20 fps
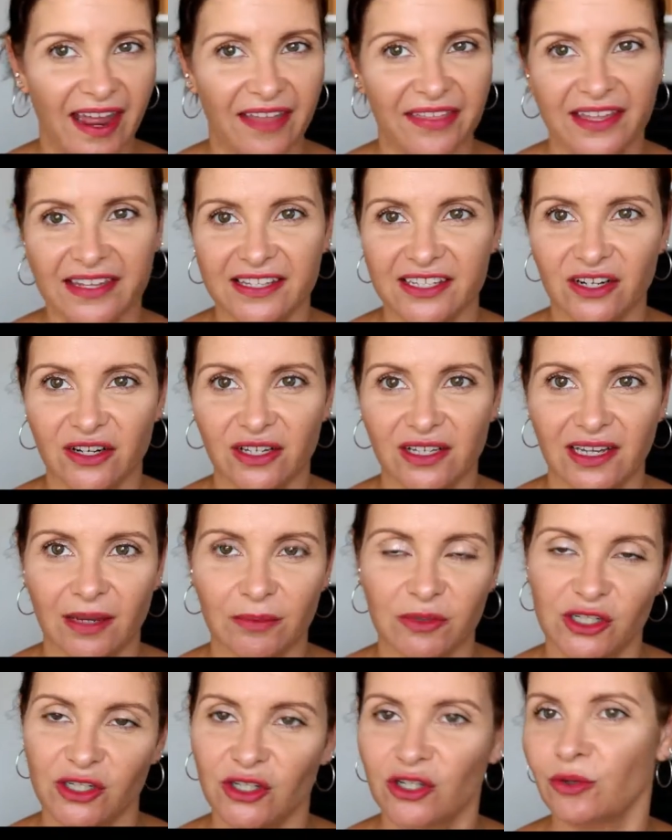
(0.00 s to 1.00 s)
and that's totally
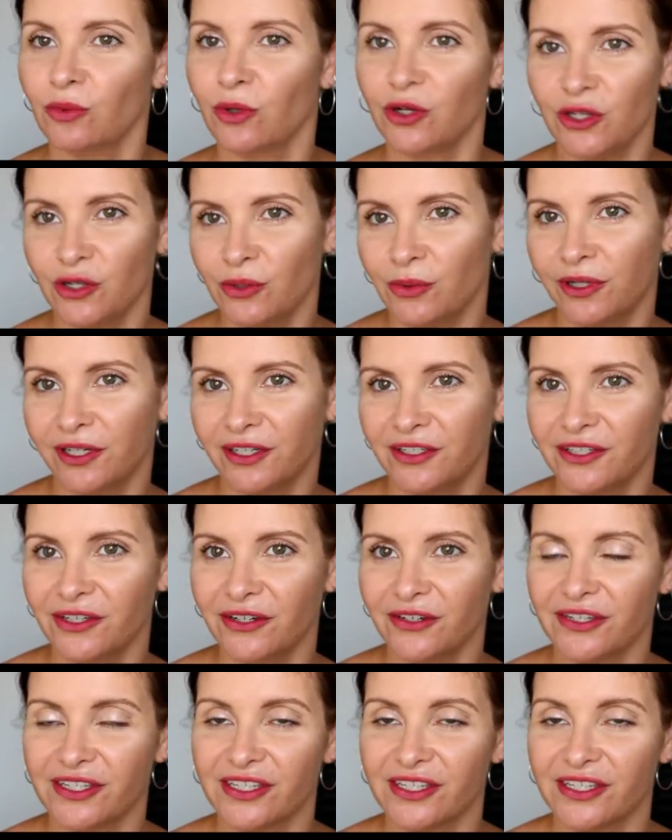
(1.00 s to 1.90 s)
up to you what you want to do.